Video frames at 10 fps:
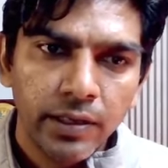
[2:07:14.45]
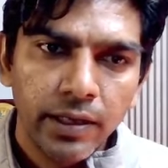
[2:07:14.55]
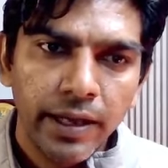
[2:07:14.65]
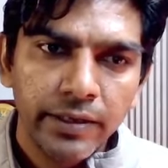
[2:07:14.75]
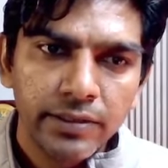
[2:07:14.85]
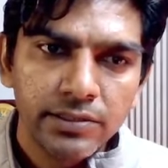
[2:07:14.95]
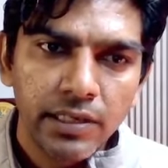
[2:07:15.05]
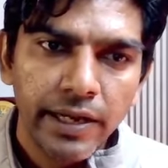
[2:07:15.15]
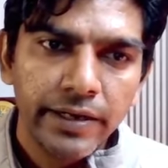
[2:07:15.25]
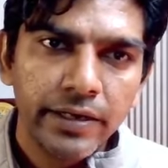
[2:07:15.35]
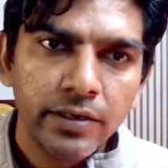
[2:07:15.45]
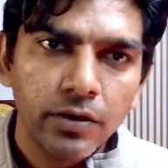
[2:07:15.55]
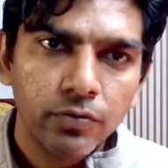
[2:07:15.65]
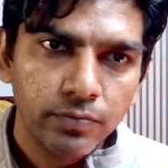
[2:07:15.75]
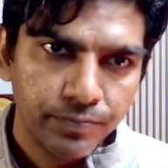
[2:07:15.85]
and it is sliding
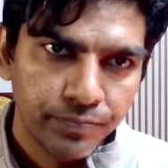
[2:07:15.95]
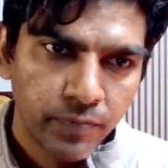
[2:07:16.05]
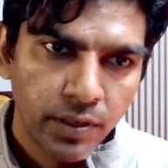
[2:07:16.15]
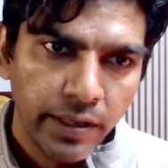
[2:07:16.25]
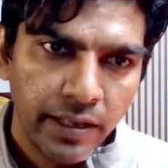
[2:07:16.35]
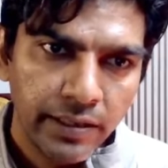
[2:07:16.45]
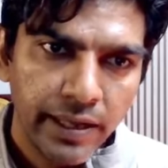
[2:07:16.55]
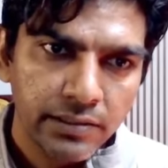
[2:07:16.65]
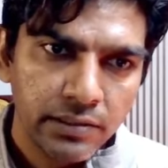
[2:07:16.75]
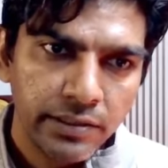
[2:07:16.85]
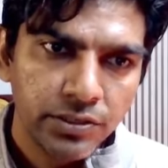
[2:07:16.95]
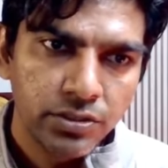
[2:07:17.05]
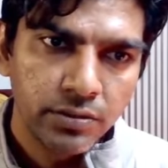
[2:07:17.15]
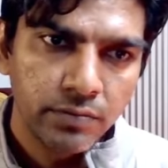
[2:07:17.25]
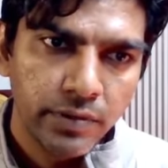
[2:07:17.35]
down and the
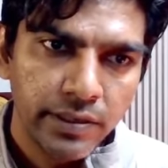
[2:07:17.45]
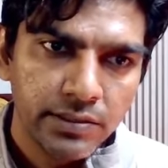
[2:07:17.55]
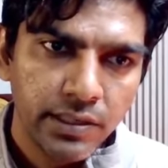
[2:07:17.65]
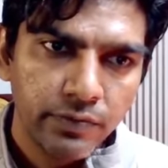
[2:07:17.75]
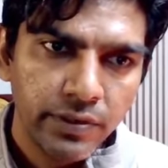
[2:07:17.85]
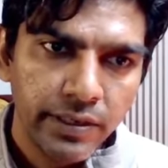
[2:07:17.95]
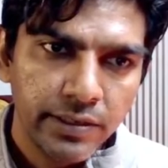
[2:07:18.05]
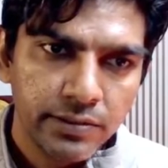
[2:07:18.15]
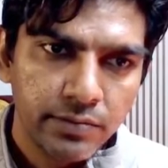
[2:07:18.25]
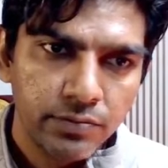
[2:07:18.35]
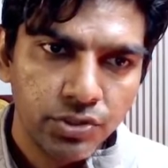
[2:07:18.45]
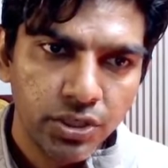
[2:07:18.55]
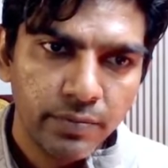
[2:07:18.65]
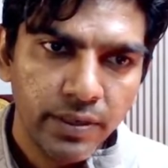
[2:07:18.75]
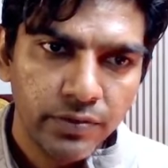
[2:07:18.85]
acceleration is given as
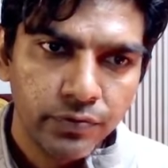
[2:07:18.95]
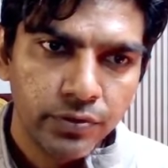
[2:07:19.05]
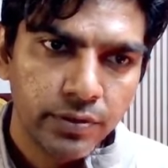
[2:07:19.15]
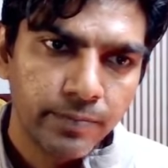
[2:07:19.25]
g by 4.